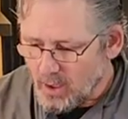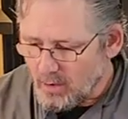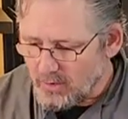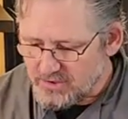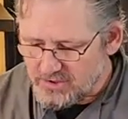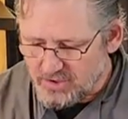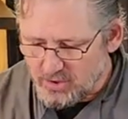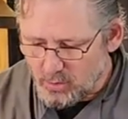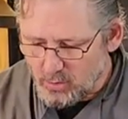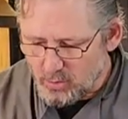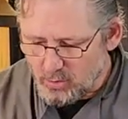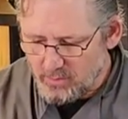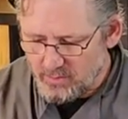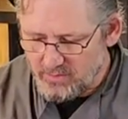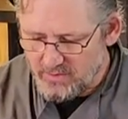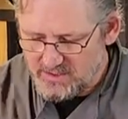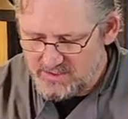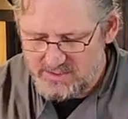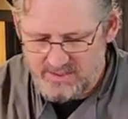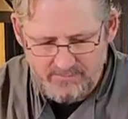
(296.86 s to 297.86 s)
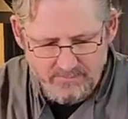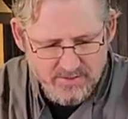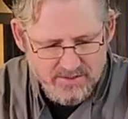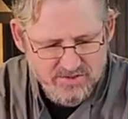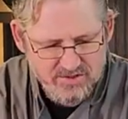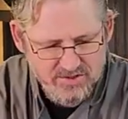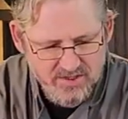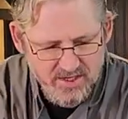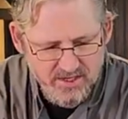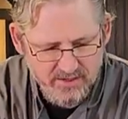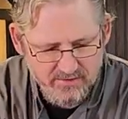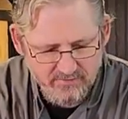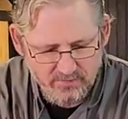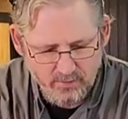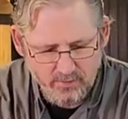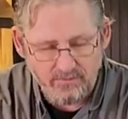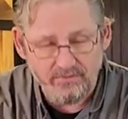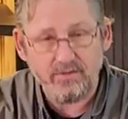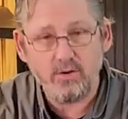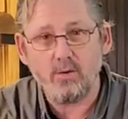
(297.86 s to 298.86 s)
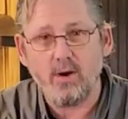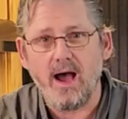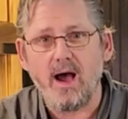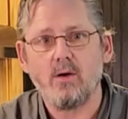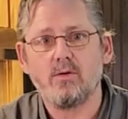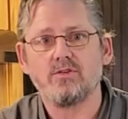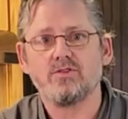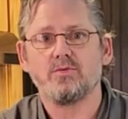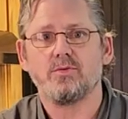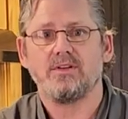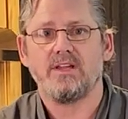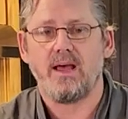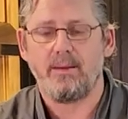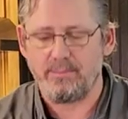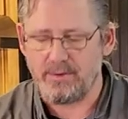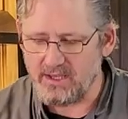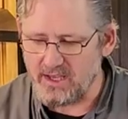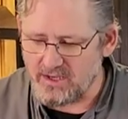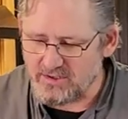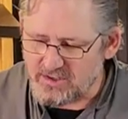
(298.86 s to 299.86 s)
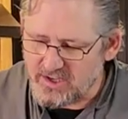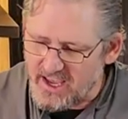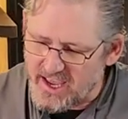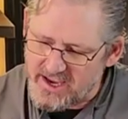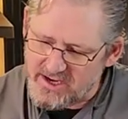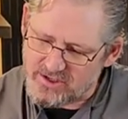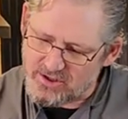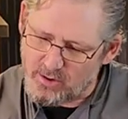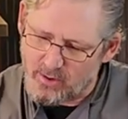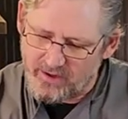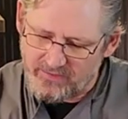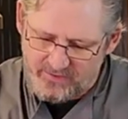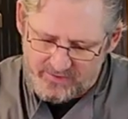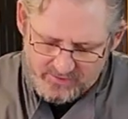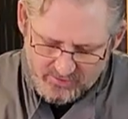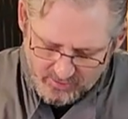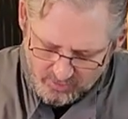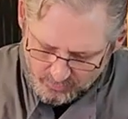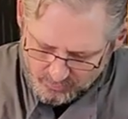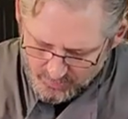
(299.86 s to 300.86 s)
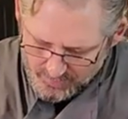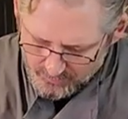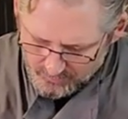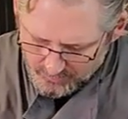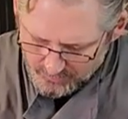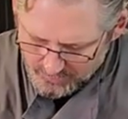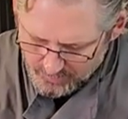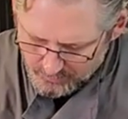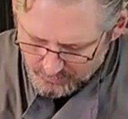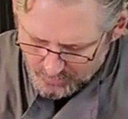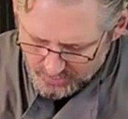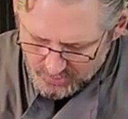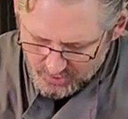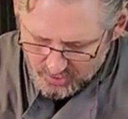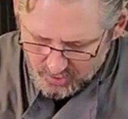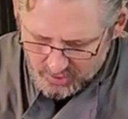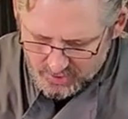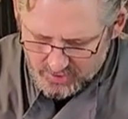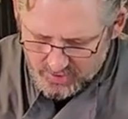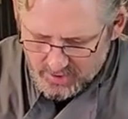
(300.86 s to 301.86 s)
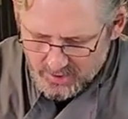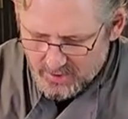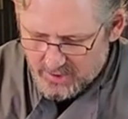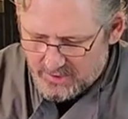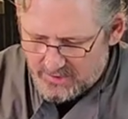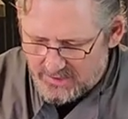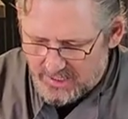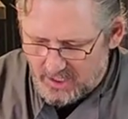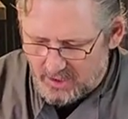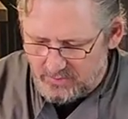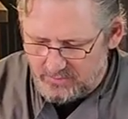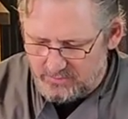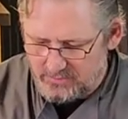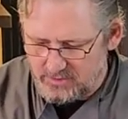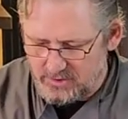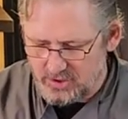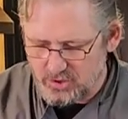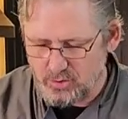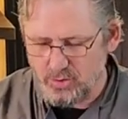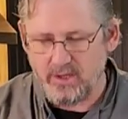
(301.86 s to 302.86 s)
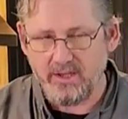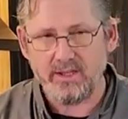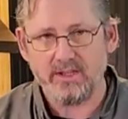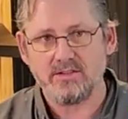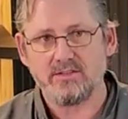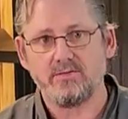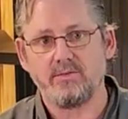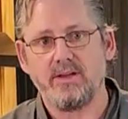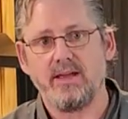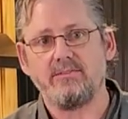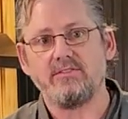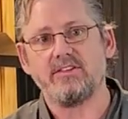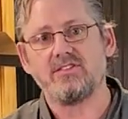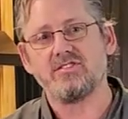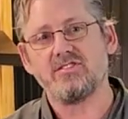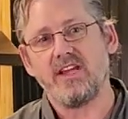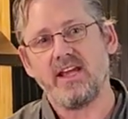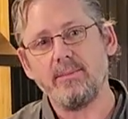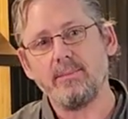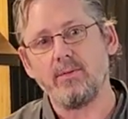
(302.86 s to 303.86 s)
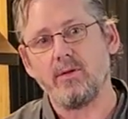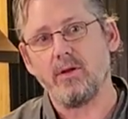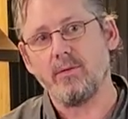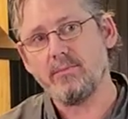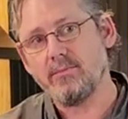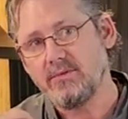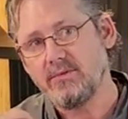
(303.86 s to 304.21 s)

All right, so these have been sitting for a few hours with that PSK, so I think that they're probably pretty good. Now, the trick is we have to sample